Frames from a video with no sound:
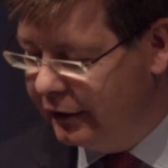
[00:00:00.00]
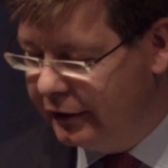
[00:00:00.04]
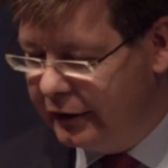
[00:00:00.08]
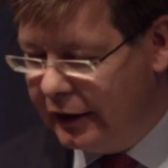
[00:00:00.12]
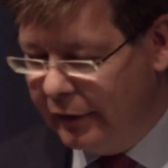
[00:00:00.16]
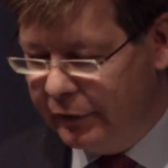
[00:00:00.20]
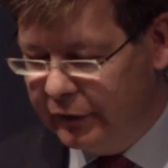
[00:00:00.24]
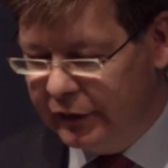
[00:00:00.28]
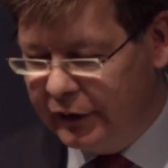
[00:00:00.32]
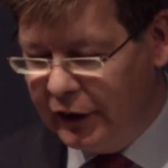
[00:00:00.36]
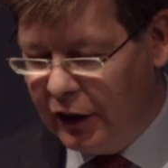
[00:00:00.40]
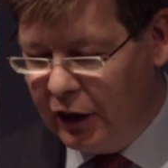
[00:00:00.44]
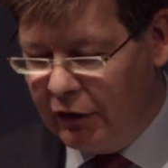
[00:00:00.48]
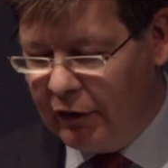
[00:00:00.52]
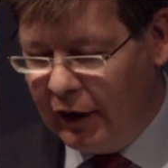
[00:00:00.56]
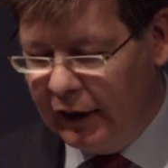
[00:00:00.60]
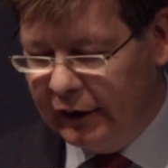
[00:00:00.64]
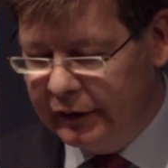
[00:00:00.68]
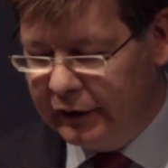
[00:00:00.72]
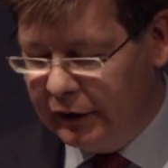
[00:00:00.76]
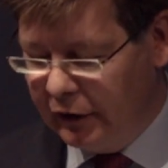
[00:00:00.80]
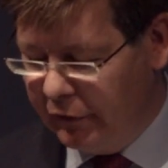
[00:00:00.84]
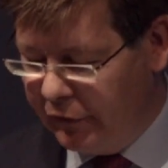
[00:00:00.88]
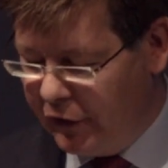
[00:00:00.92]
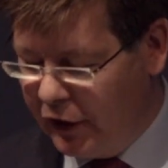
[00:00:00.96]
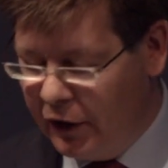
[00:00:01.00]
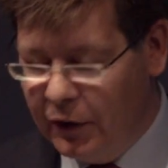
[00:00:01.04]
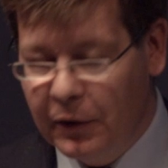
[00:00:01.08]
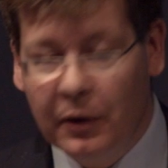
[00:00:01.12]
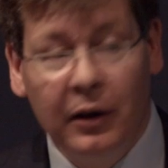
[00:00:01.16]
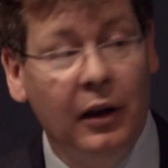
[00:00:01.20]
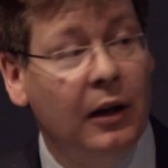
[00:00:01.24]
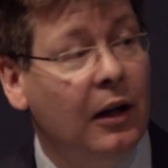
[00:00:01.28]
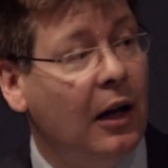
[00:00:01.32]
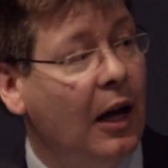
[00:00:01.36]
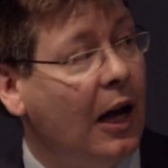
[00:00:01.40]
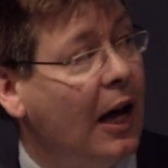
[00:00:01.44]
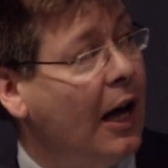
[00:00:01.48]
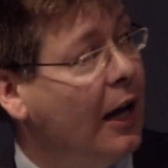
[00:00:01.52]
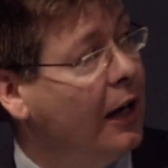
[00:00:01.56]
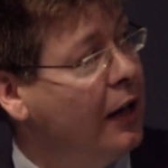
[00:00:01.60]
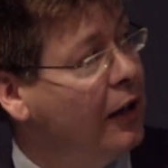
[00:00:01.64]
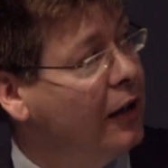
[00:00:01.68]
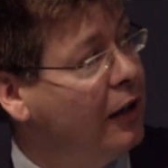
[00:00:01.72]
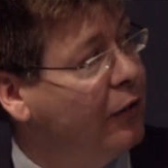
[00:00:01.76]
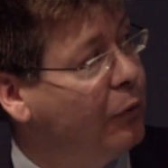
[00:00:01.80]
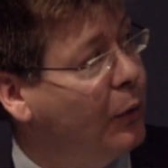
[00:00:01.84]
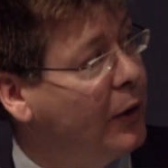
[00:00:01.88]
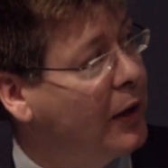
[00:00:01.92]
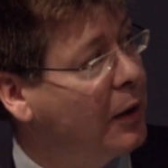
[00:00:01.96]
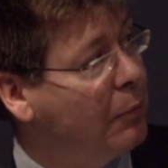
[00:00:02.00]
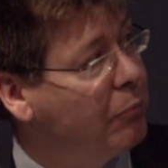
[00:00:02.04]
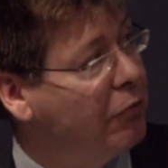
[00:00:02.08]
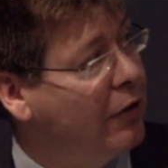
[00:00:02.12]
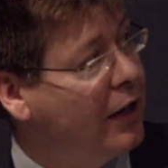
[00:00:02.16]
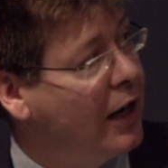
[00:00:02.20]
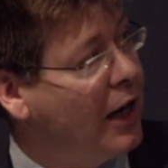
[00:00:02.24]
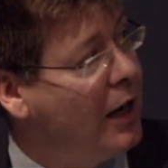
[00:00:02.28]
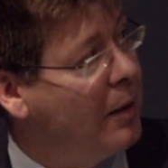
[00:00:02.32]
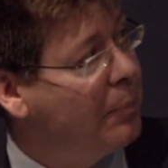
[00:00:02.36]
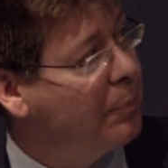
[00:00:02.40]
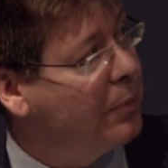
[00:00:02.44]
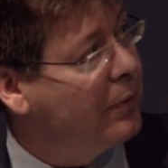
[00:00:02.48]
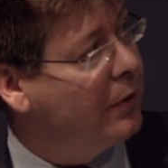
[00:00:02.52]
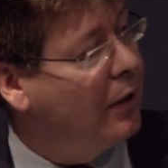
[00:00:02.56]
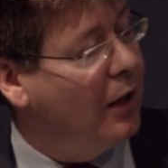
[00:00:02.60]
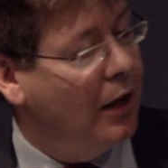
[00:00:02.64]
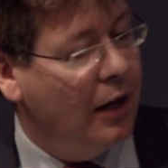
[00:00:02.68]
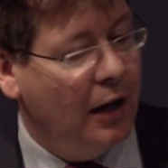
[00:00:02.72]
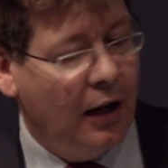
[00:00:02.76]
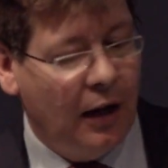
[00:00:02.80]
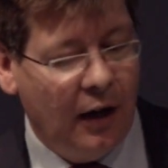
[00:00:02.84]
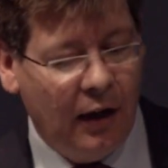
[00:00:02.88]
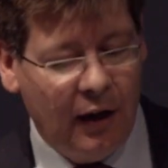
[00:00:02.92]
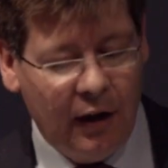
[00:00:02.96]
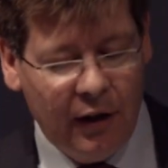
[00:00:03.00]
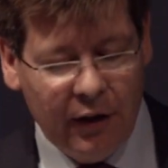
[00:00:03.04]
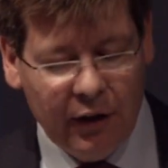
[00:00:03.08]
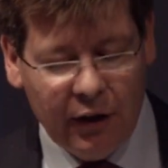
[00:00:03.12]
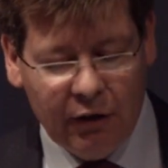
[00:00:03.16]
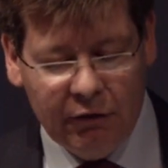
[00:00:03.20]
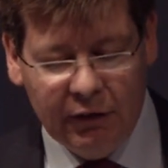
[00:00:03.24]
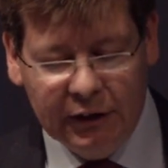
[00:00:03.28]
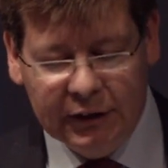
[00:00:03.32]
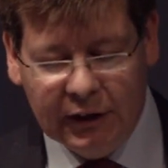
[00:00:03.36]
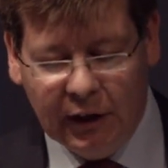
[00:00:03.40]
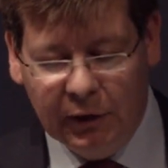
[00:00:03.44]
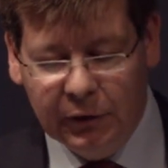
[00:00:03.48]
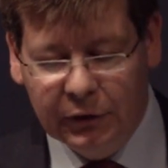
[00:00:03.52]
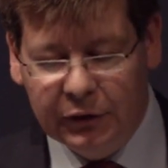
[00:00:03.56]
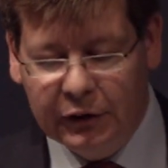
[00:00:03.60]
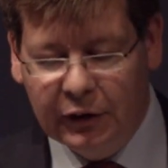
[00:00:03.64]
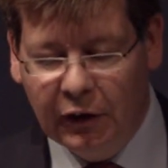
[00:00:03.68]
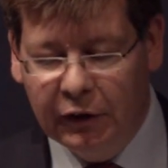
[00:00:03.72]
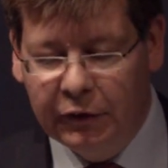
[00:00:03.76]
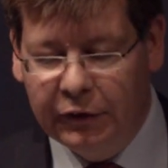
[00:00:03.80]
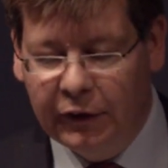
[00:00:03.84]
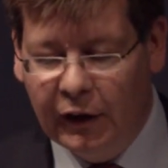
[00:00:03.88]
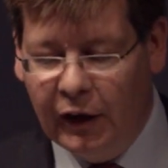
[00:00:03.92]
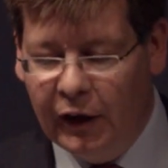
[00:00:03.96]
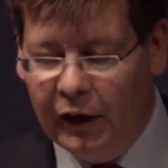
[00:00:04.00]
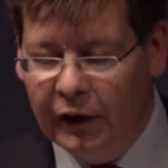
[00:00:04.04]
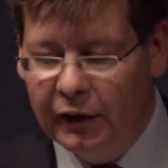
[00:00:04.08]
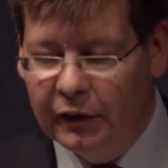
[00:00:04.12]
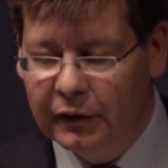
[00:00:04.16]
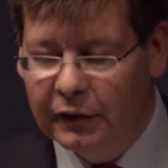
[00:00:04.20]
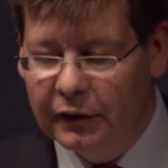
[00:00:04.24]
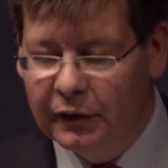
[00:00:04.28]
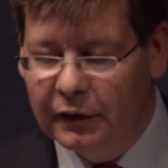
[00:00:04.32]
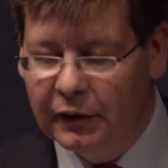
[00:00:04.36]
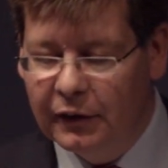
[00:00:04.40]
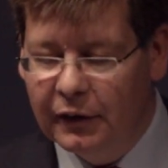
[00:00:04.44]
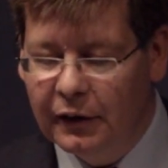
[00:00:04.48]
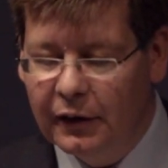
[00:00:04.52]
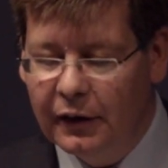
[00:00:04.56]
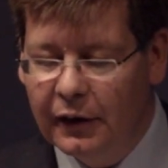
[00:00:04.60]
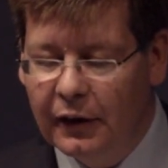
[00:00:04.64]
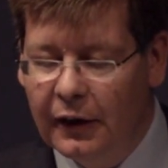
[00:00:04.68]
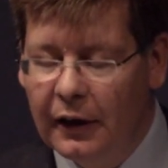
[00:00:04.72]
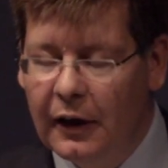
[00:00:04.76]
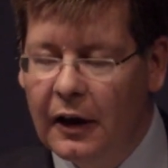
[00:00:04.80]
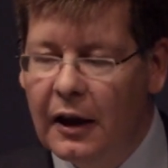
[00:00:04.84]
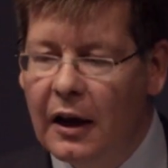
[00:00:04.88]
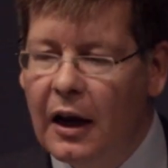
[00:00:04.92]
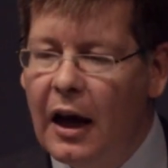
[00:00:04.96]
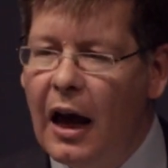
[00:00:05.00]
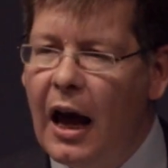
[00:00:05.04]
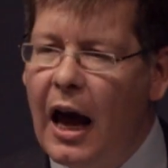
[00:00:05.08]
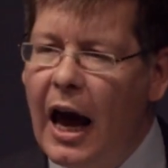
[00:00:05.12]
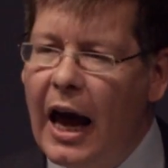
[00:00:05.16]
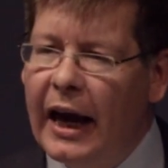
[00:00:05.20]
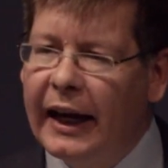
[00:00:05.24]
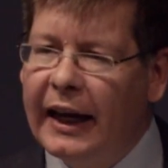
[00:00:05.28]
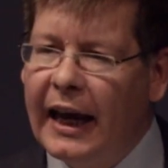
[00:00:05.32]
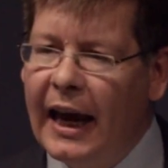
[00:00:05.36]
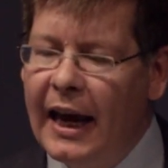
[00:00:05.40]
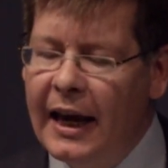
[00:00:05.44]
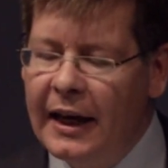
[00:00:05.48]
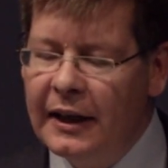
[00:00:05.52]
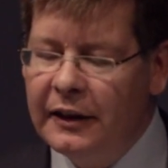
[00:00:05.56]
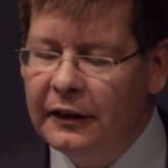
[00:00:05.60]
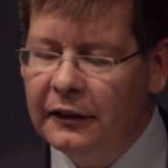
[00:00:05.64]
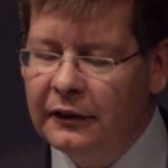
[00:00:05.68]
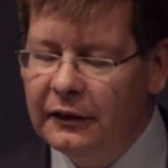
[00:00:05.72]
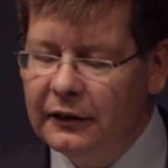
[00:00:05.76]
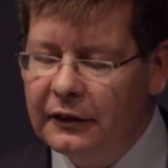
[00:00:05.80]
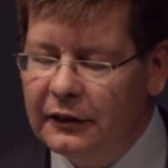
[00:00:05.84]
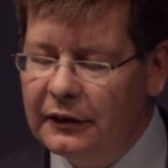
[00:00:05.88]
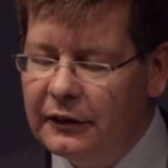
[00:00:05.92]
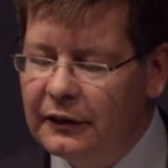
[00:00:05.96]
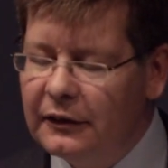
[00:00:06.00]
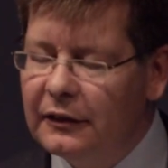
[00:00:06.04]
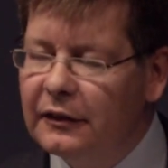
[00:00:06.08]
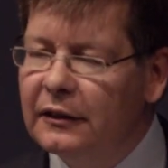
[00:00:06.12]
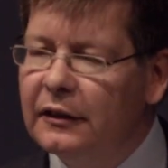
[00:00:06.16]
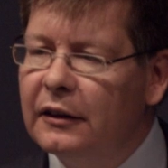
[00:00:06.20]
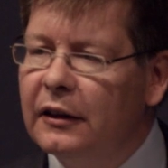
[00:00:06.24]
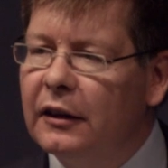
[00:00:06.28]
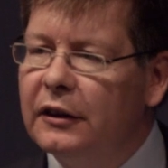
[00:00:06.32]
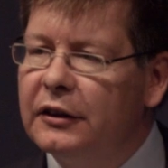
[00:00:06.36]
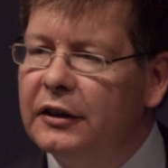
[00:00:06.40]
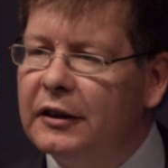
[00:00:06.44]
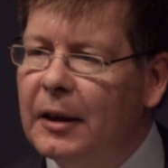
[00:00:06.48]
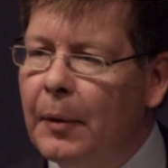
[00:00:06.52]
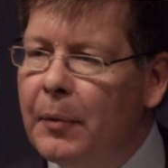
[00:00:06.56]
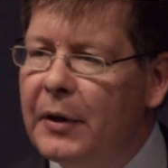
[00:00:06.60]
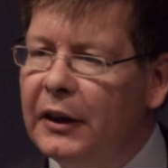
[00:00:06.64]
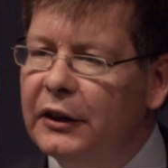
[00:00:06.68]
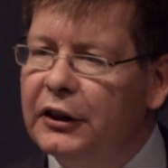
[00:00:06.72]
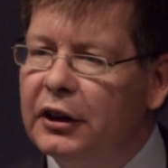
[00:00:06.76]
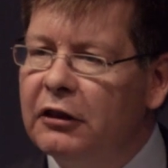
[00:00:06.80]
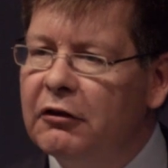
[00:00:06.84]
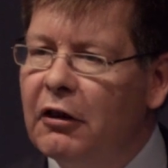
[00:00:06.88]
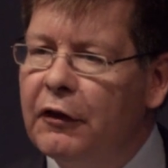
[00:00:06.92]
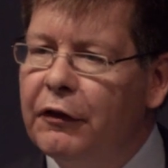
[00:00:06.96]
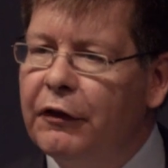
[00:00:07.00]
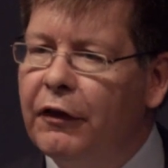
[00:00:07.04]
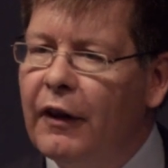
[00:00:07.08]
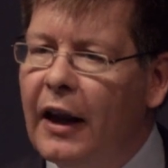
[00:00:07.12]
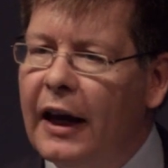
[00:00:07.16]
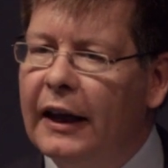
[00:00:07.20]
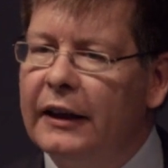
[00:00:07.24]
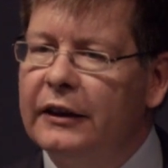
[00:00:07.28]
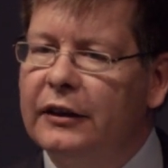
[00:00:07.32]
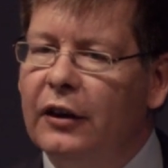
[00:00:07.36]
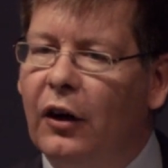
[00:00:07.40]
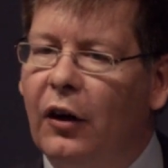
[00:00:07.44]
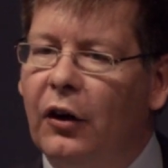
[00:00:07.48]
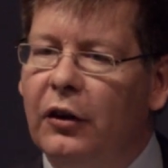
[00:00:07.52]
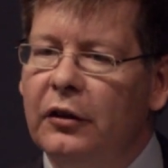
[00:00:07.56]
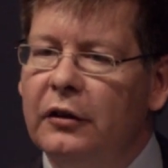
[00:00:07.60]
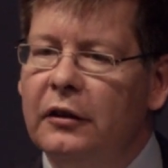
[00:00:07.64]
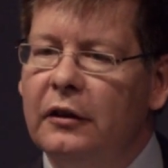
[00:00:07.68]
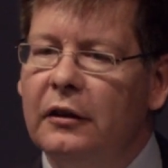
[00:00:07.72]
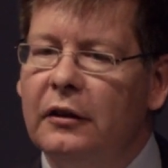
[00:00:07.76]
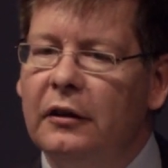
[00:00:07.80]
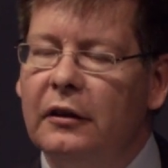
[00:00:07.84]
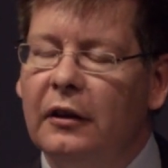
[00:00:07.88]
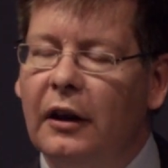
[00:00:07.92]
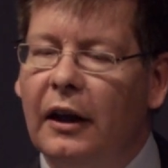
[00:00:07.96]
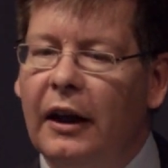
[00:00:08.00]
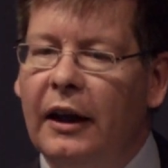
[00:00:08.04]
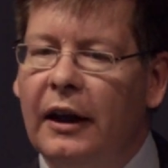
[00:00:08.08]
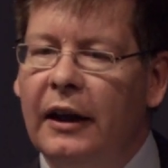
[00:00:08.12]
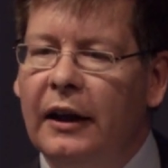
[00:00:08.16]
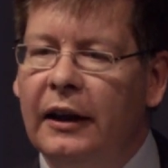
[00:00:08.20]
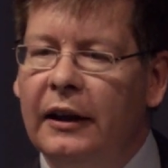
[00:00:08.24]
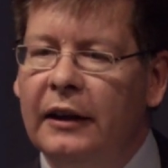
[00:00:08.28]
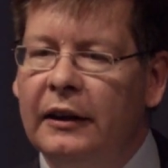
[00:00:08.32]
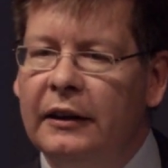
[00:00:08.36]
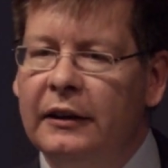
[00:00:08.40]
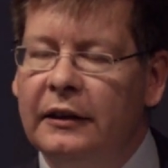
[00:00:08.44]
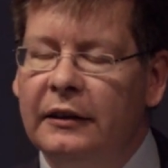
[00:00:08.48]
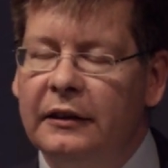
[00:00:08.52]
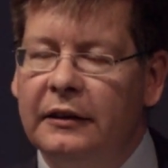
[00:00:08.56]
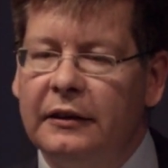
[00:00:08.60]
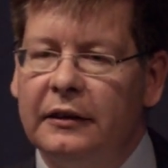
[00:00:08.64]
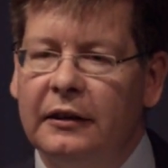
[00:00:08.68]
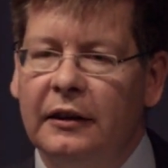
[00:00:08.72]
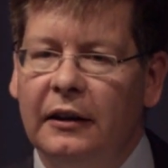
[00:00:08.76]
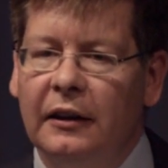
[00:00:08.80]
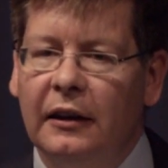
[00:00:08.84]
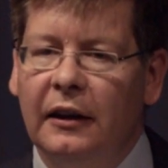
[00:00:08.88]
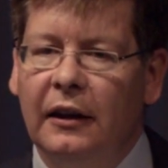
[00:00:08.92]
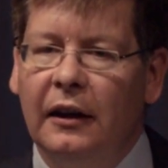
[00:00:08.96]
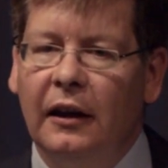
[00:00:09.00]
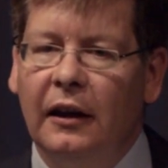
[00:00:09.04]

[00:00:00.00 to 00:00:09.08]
70 or 80 of you. Alan, if we could bring up the results so far. Again, something to reflect on is